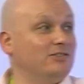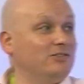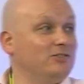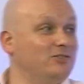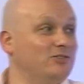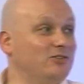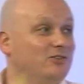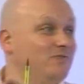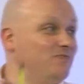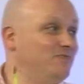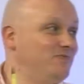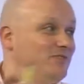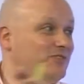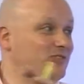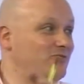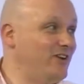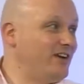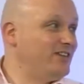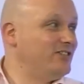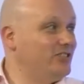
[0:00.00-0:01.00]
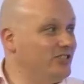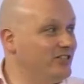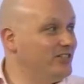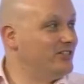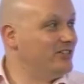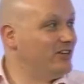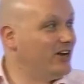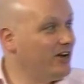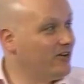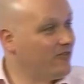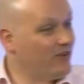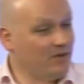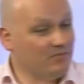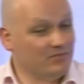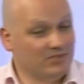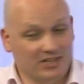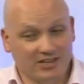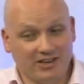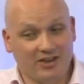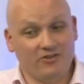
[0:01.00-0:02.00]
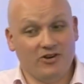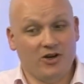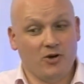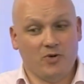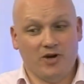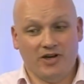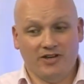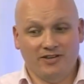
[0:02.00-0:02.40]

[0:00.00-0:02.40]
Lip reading: sort of strategy diagrams that go nowhere.